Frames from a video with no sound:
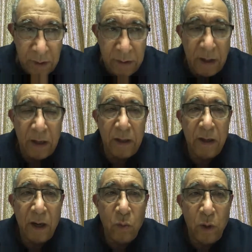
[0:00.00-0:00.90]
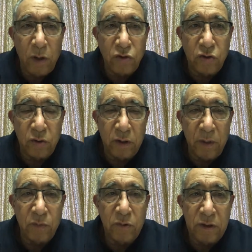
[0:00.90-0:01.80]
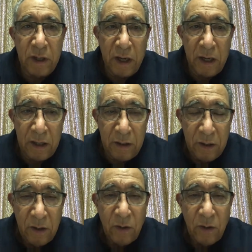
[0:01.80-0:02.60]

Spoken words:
that I wanted you to come today